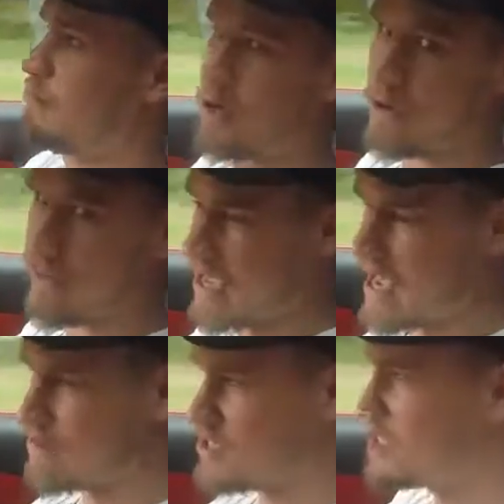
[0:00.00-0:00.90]
Bring on the
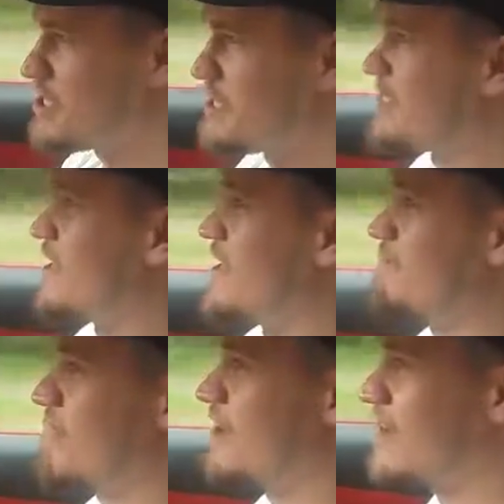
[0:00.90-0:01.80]
AMG
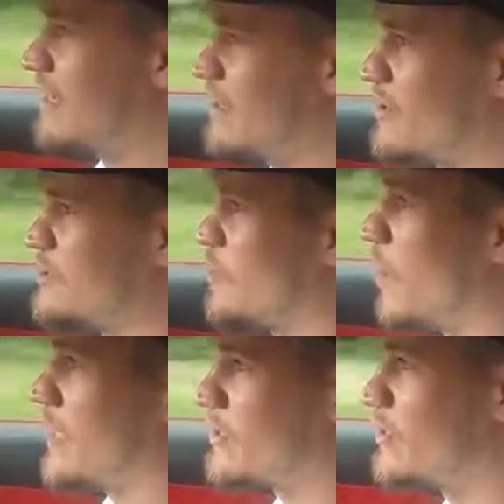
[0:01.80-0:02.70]
GTR. I think it looks
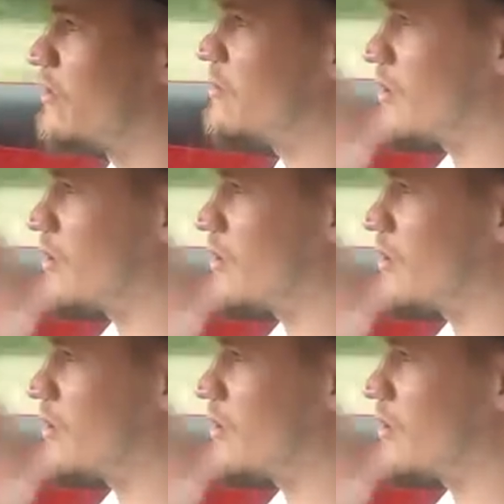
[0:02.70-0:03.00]
quite good.